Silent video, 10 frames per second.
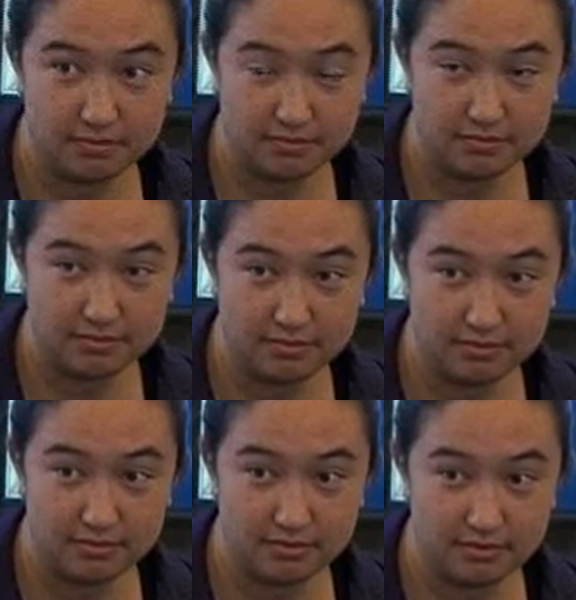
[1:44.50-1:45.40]
about you
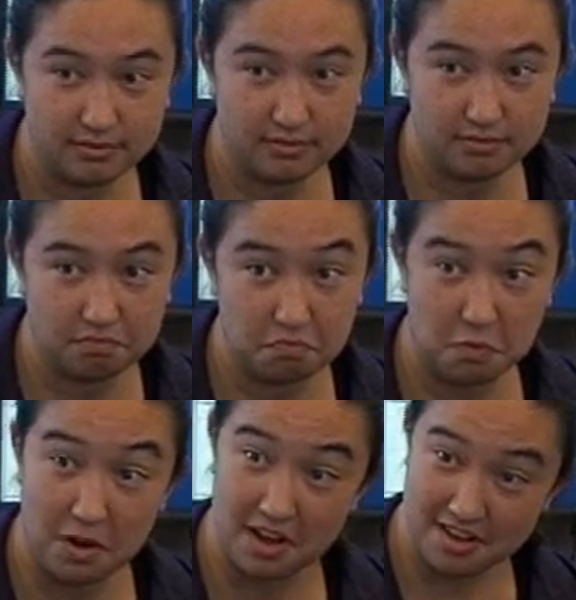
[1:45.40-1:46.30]
know exciting things that are
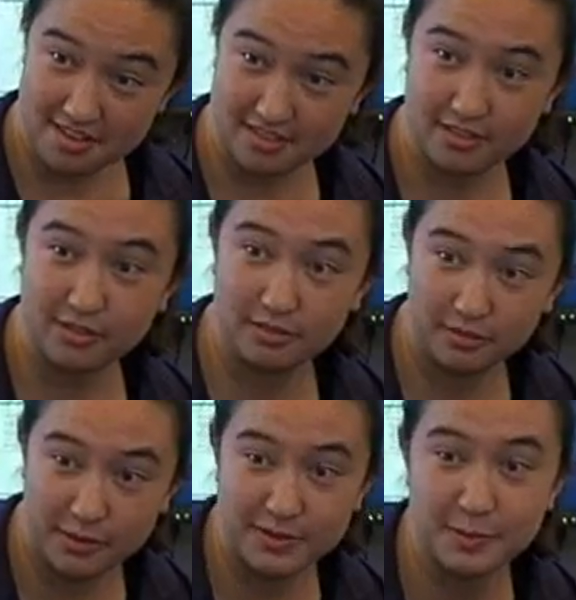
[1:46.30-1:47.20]
happening in the
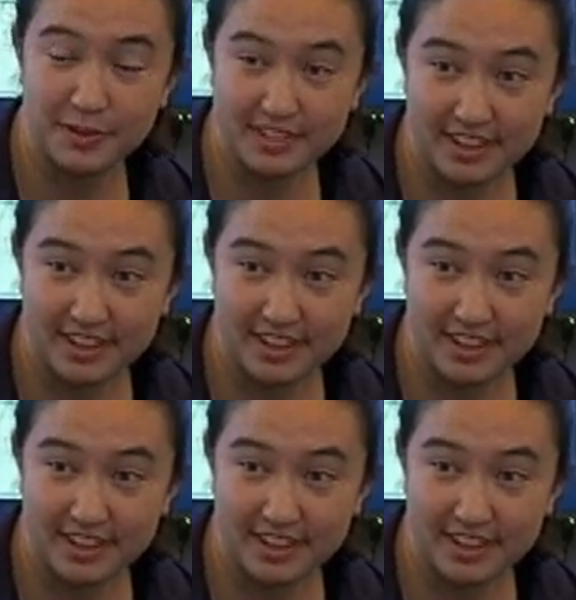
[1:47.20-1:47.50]
field and how we can